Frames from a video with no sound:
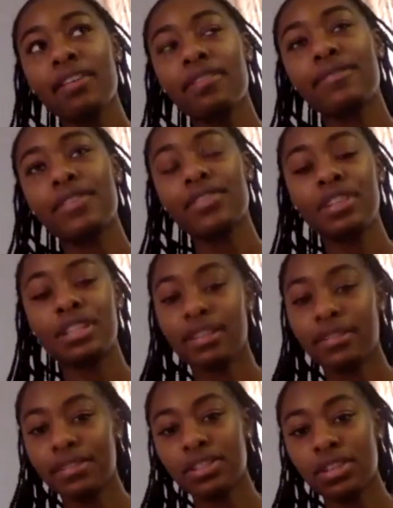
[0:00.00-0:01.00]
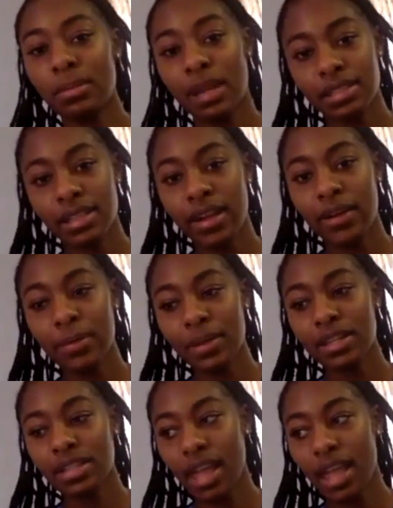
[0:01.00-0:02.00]
feel the difference on my scalp
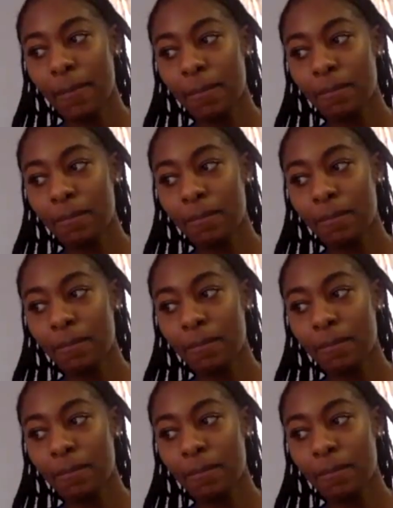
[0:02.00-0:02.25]
because like